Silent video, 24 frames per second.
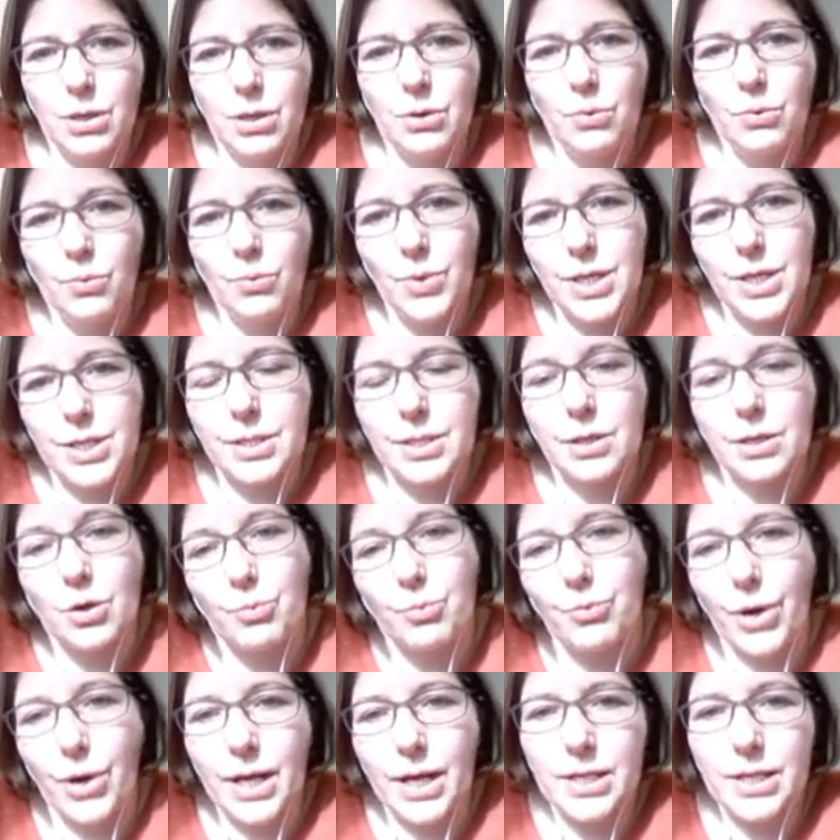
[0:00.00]
with a
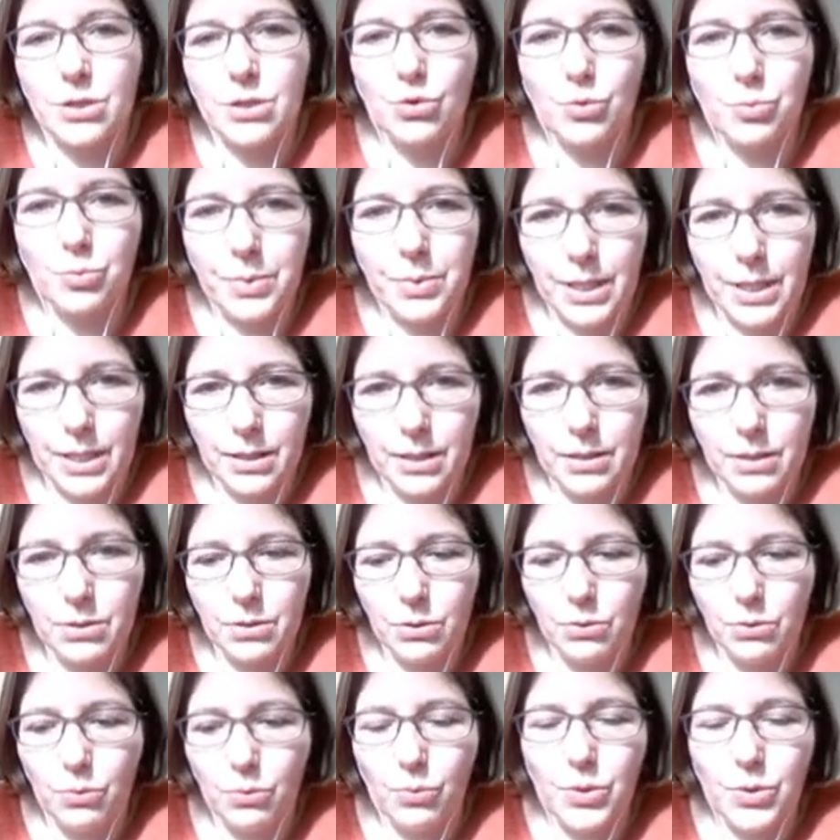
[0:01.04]
price to pay,
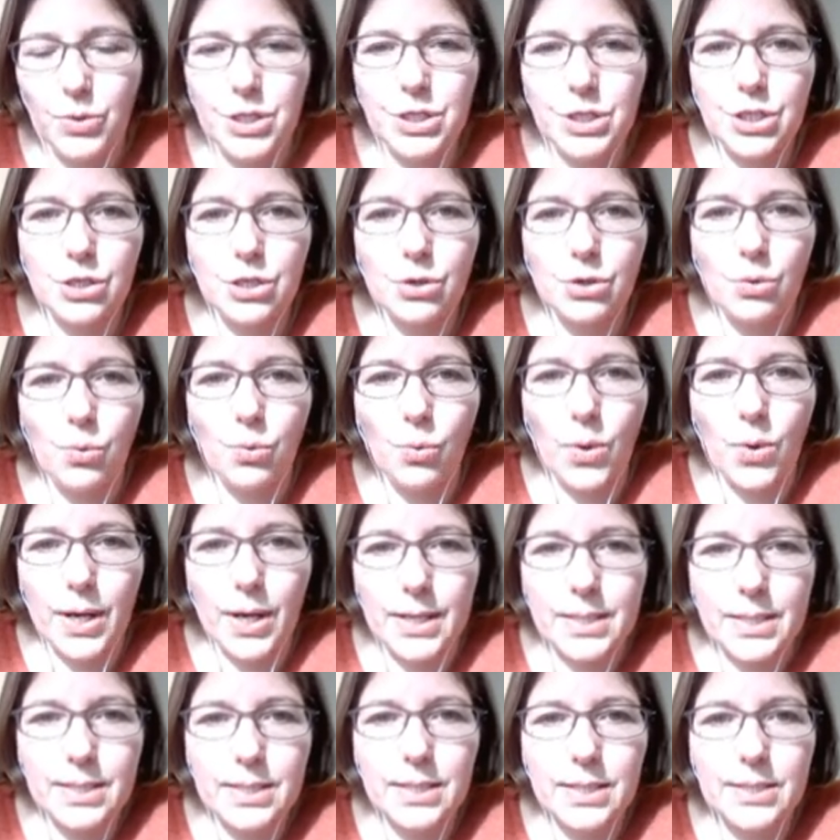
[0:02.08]
which
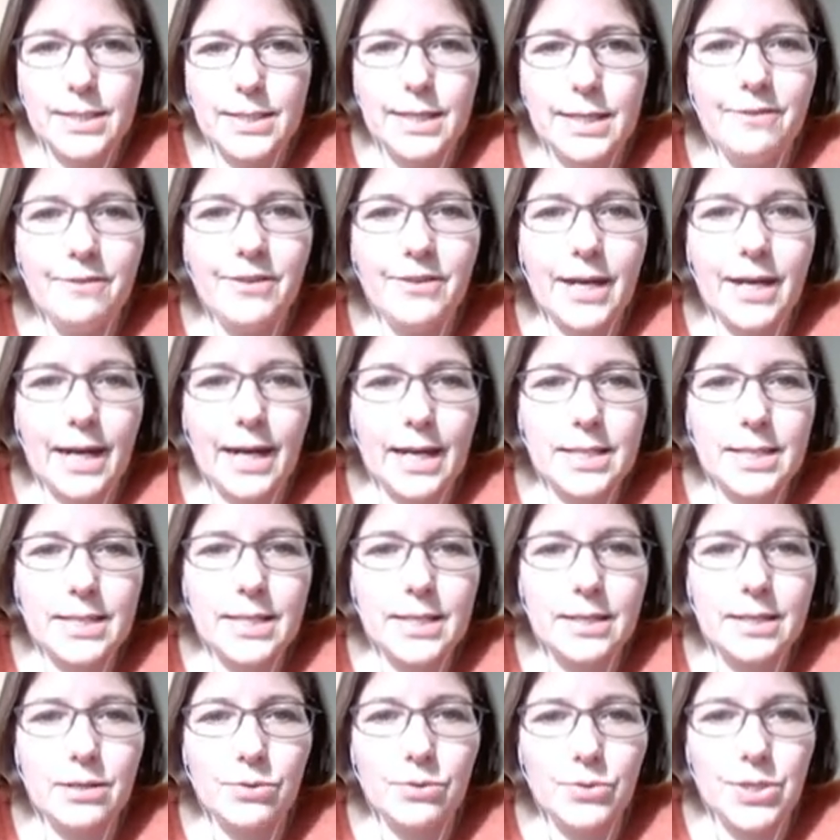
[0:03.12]
was severe
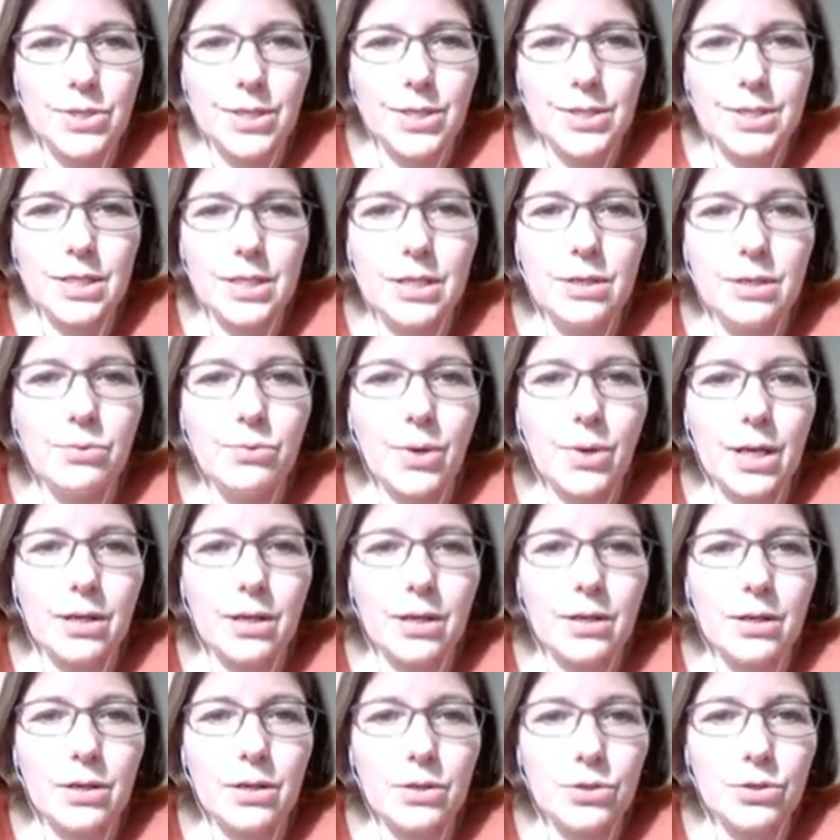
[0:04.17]
acidosis in
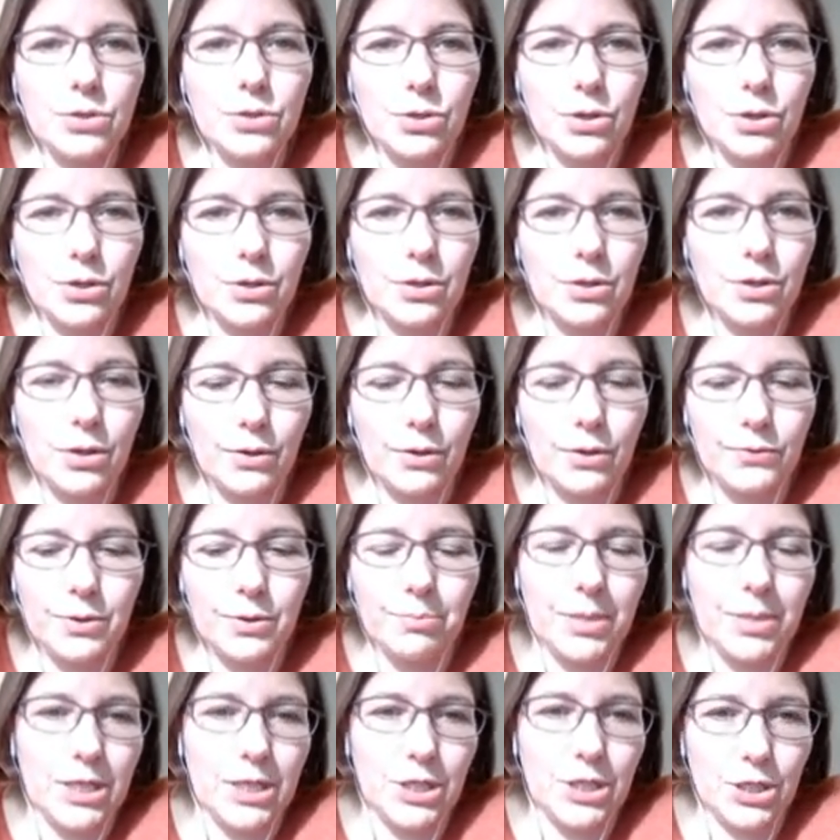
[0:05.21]
1/3 of the
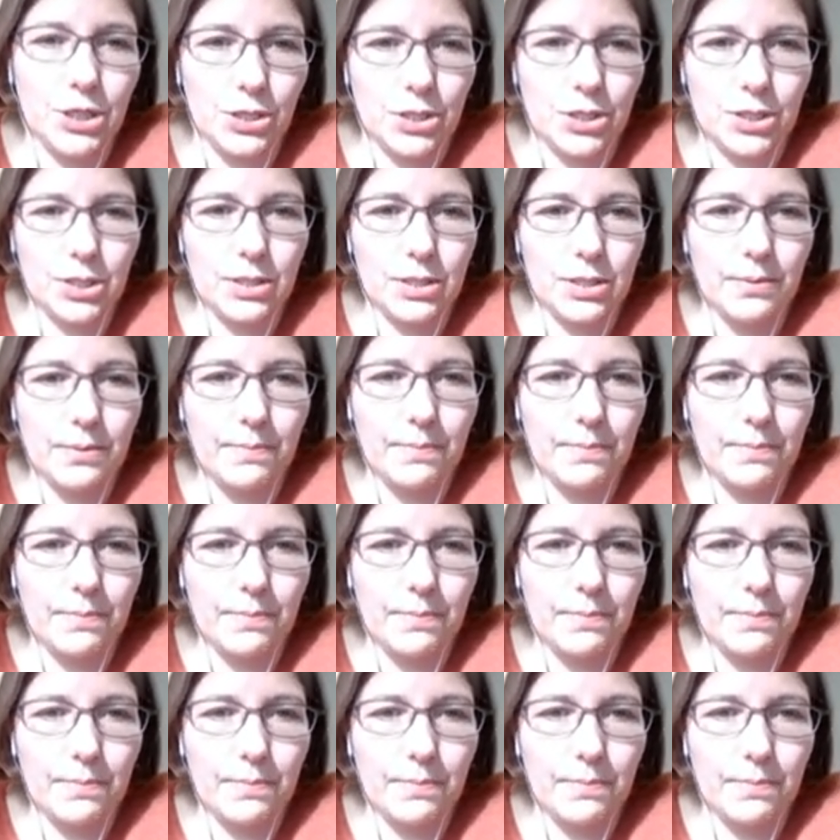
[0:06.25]
patients.